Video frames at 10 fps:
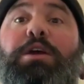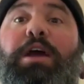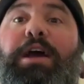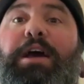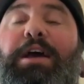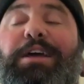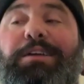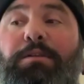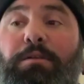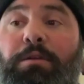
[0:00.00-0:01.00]

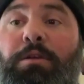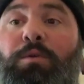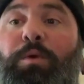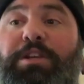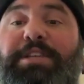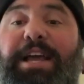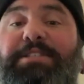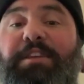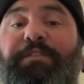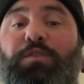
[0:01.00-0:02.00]
Whereas
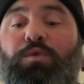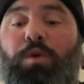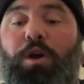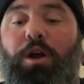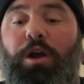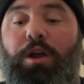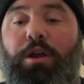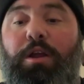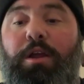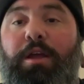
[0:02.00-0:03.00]
if
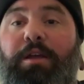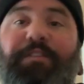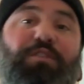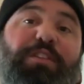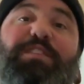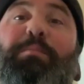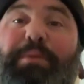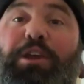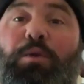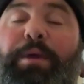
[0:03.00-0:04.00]
you're lifting
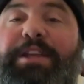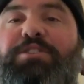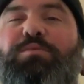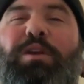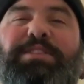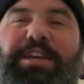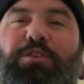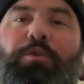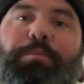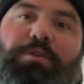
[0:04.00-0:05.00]
bigger weights, you'd want to take
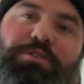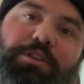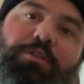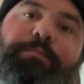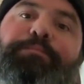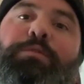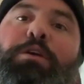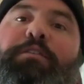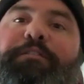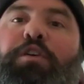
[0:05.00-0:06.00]
your openers a little
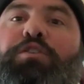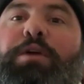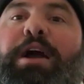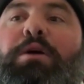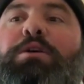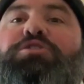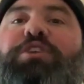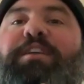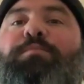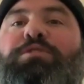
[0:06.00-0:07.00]
further out so
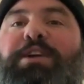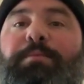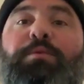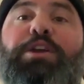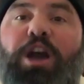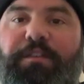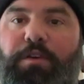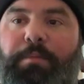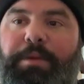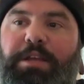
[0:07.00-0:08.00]
you have more time to
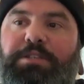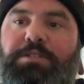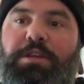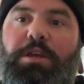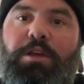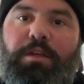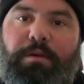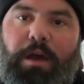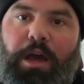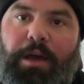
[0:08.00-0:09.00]
recover, because
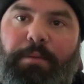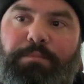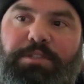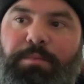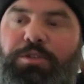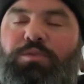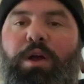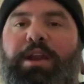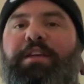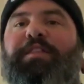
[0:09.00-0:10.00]
someone
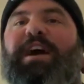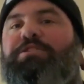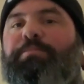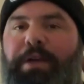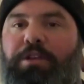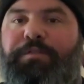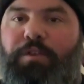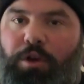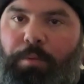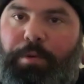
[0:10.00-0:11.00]
squatting 1,000 pounds
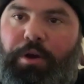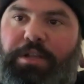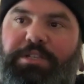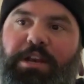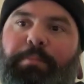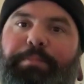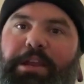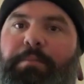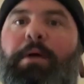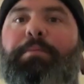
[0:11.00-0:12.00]
for an opener, it's going to
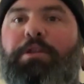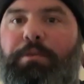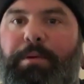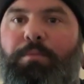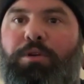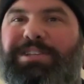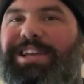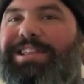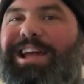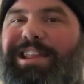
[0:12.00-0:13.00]
beat them up a little bit more
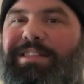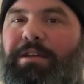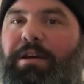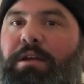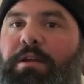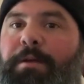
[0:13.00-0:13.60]
taking that in the